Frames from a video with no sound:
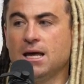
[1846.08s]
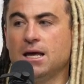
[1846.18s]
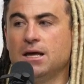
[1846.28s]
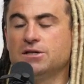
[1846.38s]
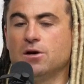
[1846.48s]

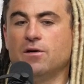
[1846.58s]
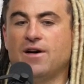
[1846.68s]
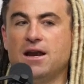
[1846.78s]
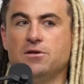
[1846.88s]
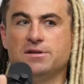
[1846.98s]
So if I
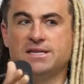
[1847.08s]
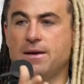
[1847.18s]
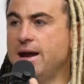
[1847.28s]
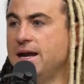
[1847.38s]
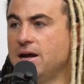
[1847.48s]
had to do the same
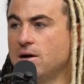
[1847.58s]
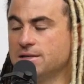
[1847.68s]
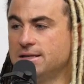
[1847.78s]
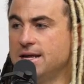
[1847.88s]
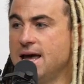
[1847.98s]
80 calls
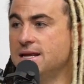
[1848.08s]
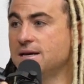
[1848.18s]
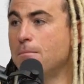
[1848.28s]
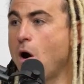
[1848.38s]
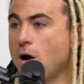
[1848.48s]
today
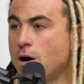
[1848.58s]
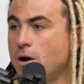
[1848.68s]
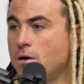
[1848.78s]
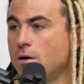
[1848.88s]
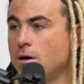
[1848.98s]

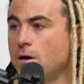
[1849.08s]
tomorrow.